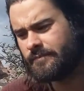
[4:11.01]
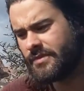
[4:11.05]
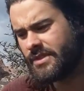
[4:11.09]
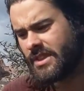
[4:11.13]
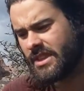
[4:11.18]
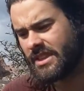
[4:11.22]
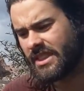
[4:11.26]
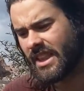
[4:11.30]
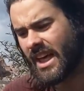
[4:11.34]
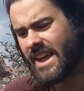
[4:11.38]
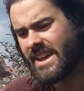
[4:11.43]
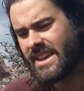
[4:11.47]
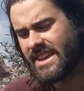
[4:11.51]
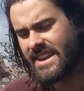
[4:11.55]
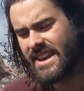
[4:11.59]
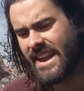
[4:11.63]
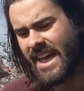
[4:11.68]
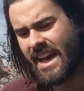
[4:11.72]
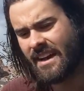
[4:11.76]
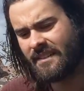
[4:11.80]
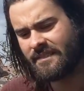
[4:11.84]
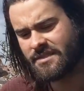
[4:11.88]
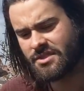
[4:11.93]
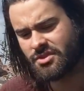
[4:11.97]
the lichen
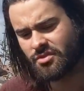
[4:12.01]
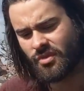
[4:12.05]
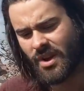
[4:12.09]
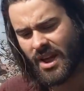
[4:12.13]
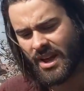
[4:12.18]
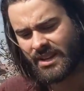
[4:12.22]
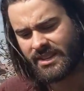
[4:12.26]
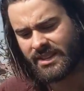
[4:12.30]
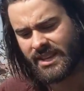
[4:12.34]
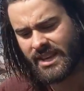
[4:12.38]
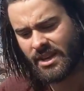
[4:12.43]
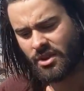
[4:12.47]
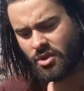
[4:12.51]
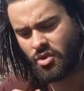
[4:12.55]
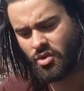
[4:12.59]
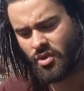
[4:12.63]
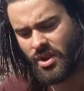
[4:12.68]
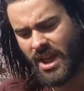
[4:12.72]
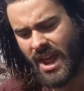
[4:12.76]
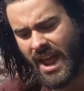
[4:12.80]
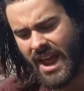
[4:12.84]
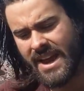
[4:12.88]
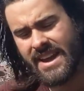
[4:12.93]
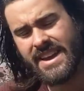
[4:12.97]
have directly
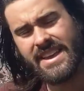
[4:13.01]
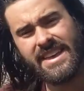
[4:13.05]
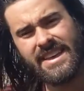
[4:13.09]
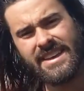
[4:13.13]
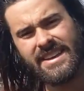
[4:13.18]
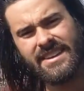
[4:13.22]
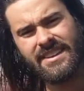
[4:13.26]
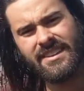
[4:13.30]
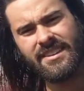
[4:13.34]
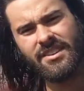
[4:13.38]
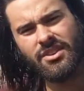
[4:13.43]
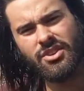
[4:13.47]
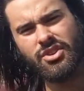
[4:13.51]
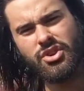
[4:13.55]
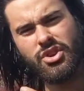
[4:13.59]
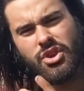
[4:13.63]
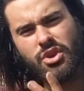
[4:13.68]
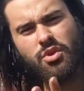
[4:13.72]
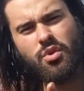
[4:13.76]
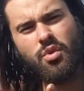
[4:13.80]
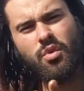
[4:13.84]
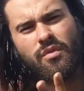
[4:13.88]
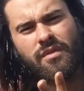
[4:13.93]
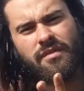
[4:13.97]
created
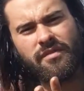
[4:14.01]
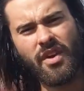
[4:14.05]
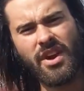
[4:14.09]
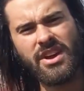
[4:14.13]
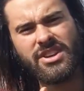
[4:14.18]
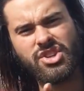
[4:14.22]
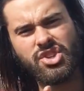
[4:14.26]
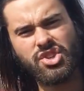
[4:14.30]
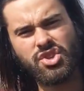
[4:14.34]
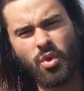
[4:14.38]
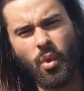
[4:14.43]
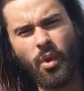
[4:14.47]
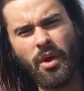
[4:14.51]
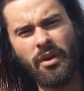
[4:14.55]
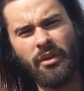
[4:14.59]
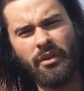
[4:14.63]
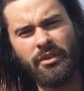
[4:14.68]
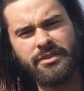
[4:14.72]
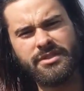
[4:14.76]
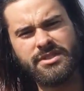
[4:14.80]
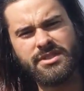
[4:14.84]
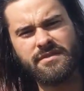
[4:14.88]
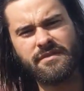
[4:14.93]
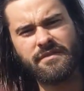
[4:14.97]
new, fresh
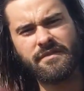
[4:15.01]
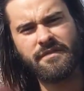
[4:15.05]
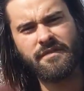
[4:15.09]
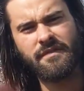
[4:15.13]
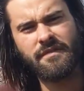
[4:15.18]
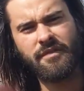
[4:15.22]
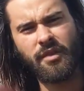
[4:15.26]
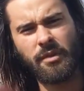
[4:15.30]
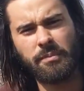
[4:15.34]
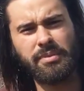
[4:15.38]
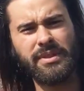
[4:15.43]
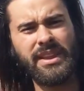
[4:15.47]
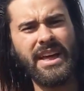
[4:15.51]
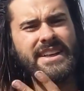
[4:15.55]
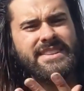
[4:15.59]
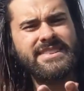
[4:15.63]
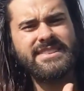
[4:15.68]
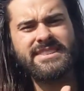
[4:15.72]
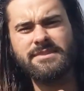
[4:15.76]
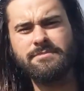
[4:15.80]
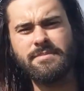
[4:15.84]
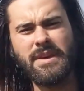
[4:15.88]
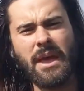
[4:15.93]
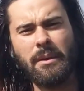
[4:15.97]
soils for
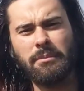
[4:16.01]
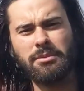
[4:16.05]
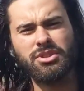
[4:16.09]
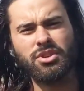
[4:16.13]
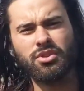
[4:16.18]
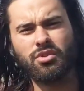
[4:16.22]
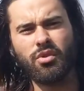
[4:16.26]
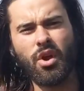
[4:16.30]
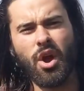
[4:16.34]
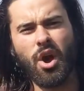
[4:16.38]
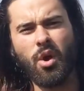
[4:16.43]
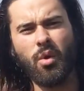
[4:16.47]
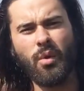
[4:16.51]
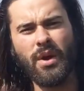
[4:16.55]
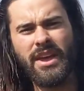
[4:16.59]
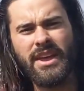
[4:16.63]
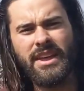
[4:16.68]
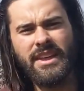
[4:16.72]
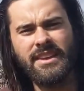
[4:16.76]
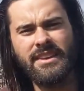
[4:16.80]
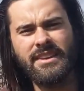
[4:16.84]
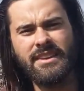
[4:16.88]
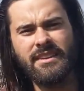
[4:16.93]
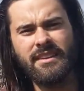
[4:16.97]
plants to be able to grow
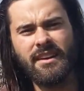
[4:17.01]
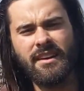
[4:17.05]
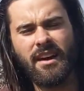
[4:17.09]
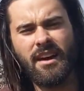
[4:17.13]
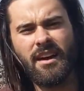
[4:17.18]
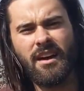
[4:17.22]
in